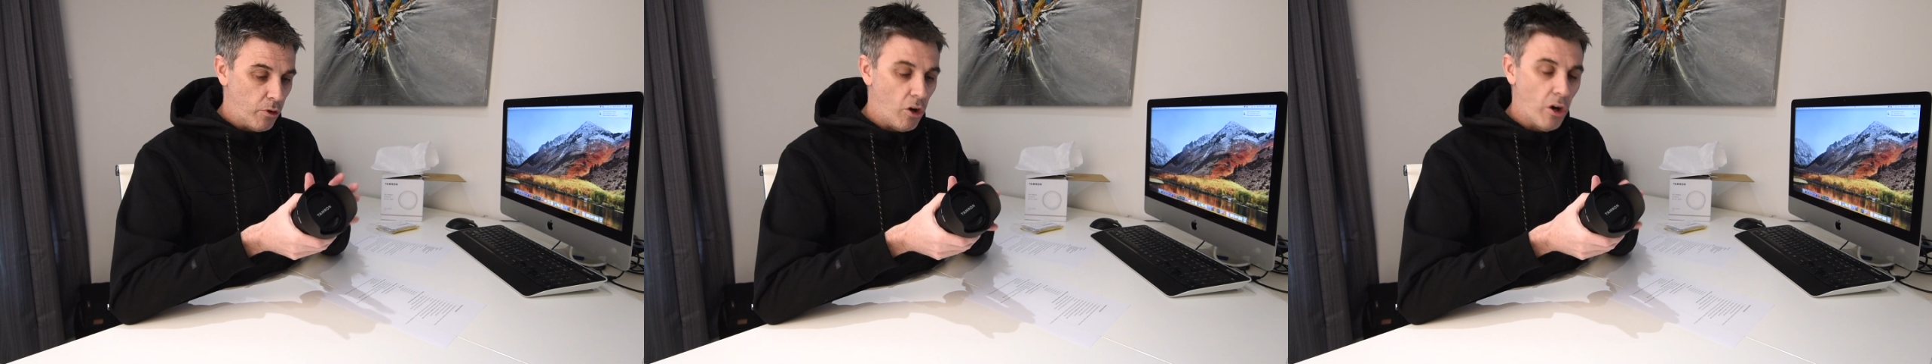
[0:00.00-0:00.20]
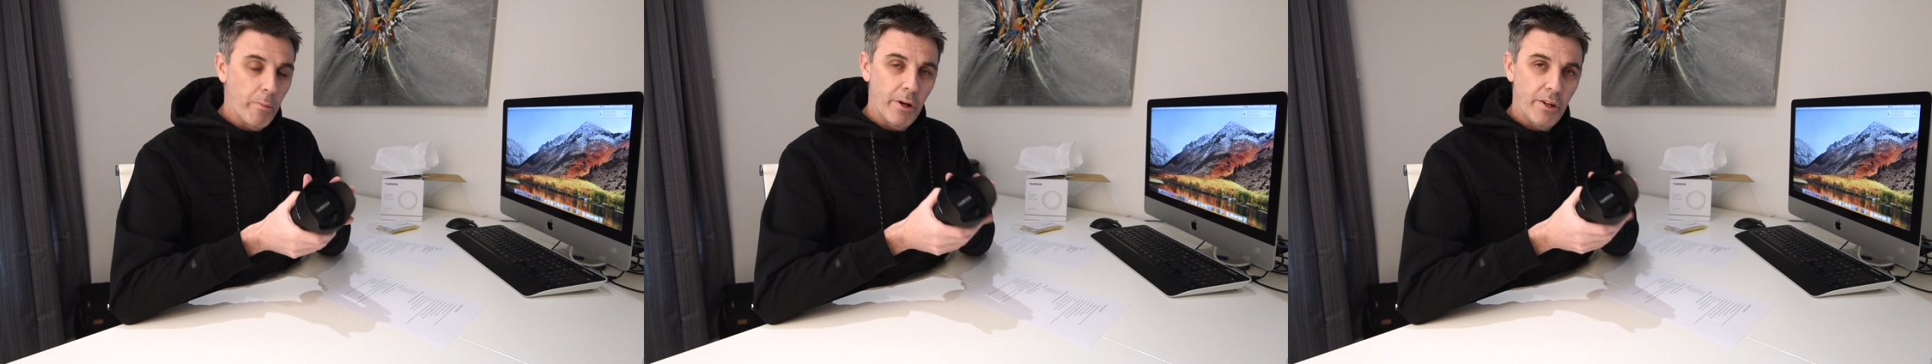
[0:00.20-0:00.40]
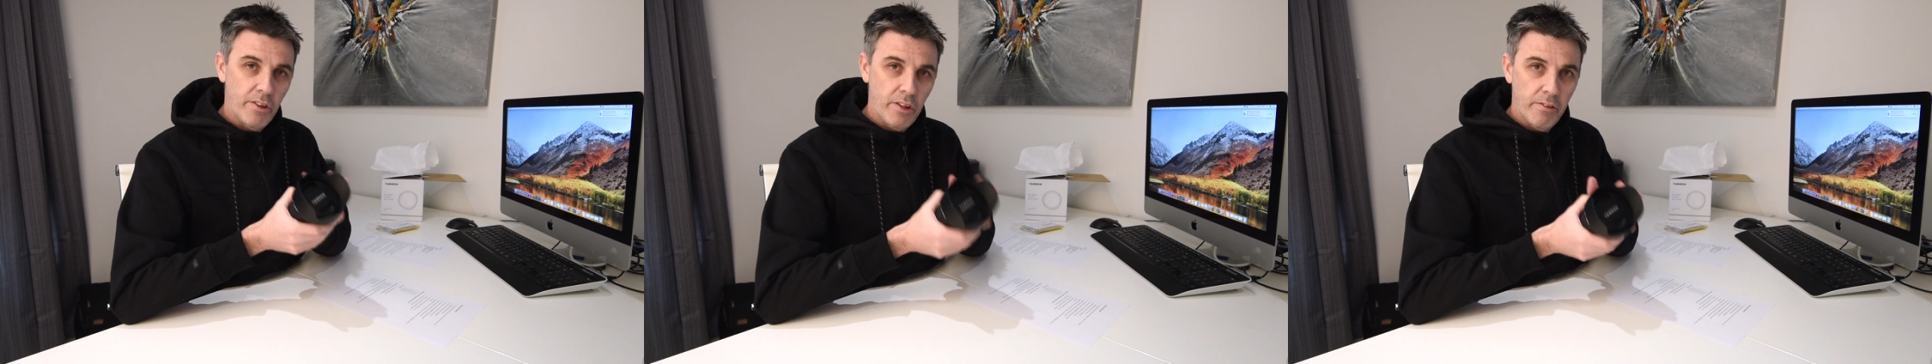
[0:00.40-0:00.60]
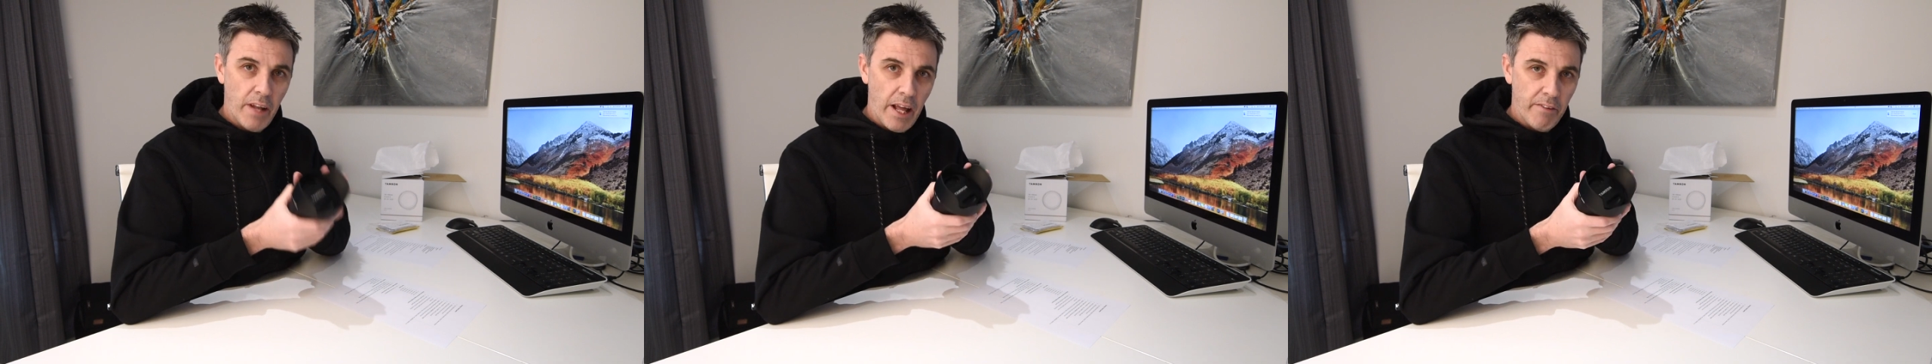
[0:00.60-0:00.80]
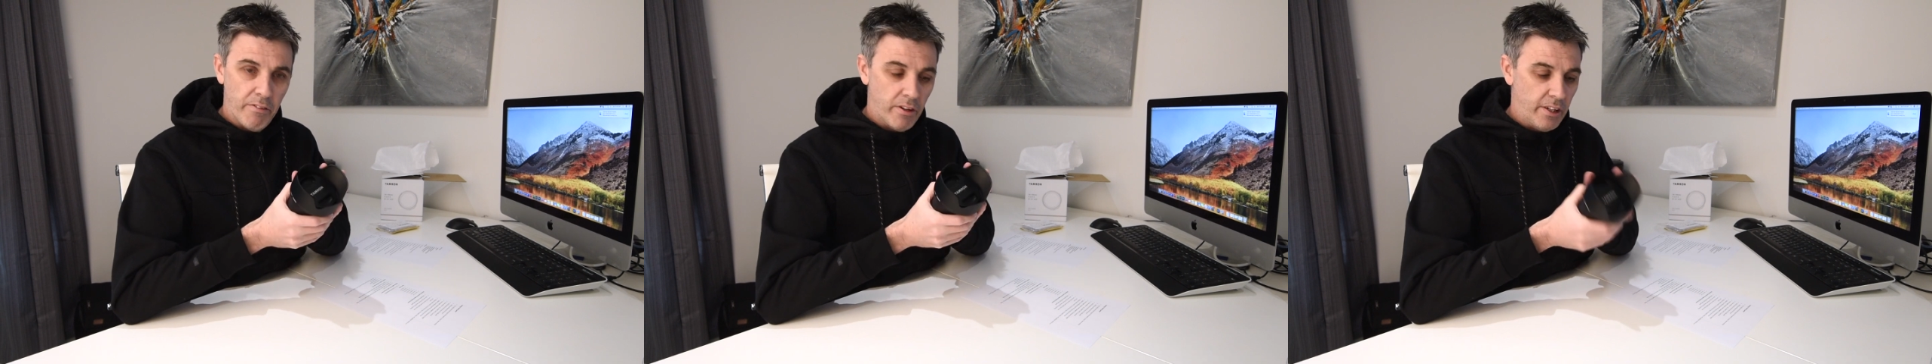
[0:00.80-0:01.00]
time I did
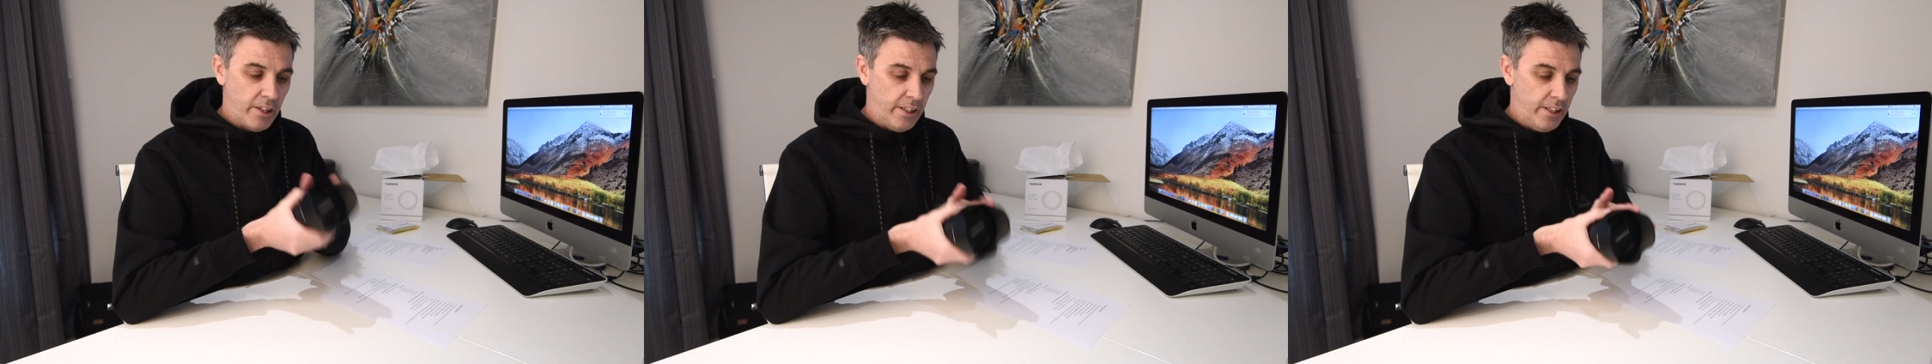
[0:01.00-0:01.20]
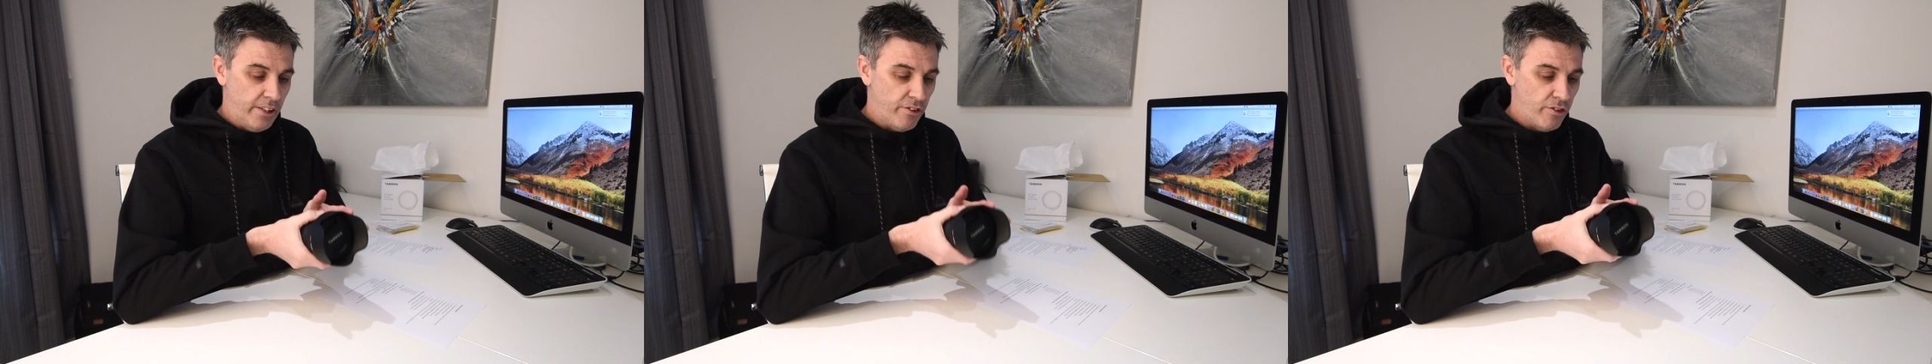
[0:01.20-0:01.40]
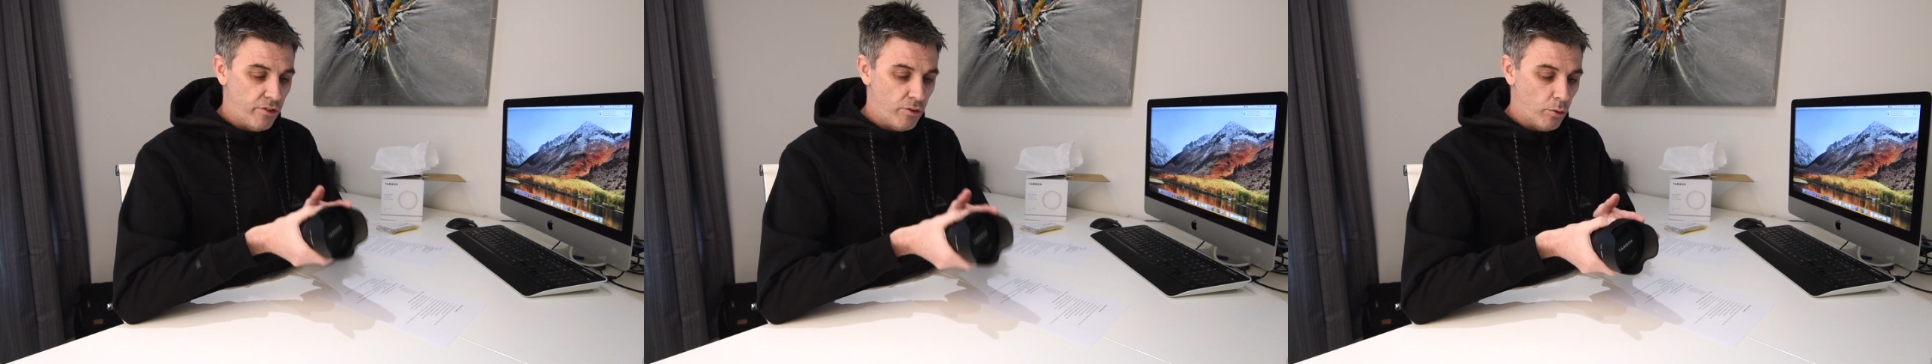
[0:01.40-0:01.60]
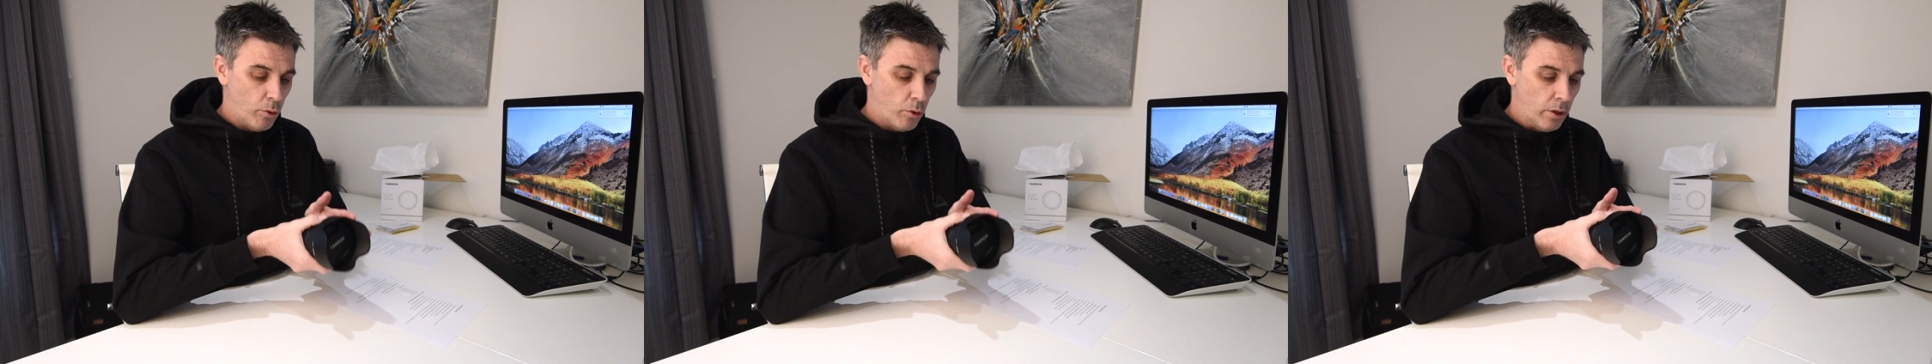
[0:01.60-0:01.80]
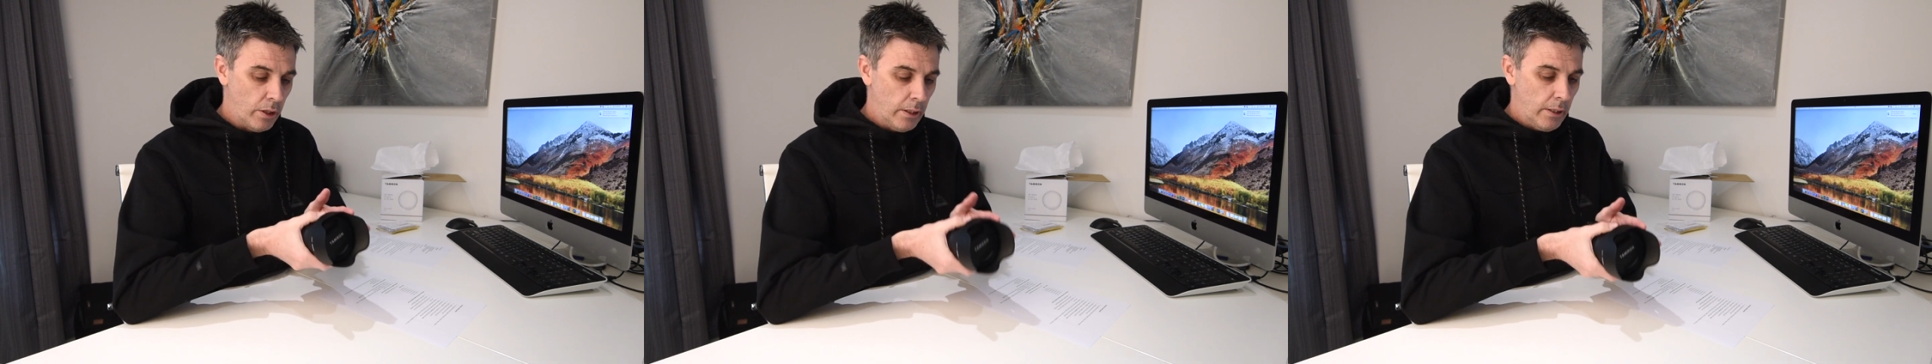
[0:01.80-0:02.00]
have it in
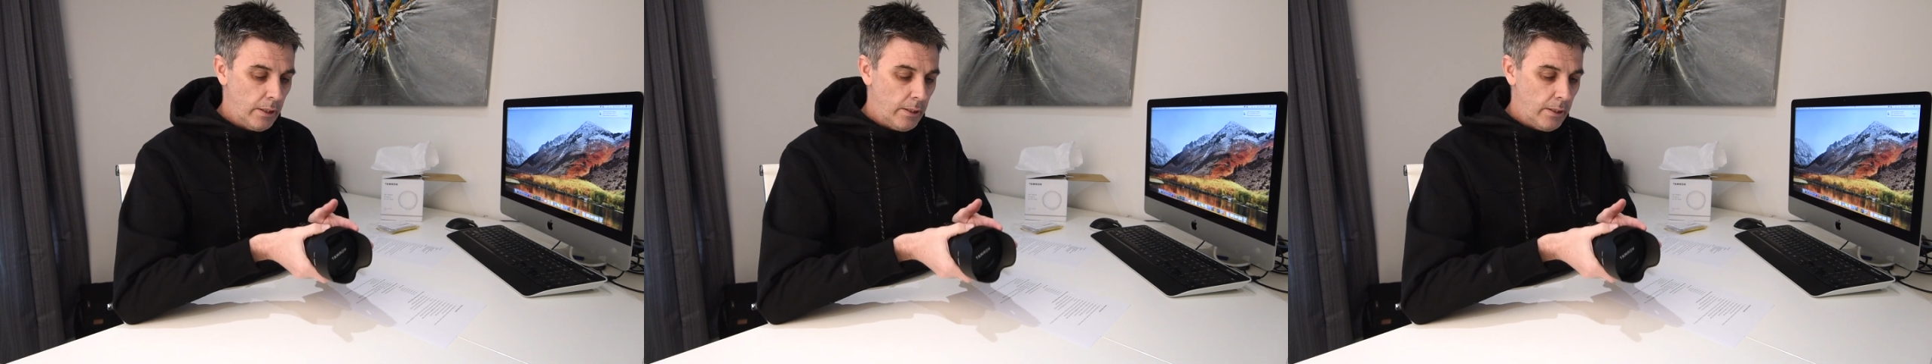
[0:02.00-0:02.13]
store,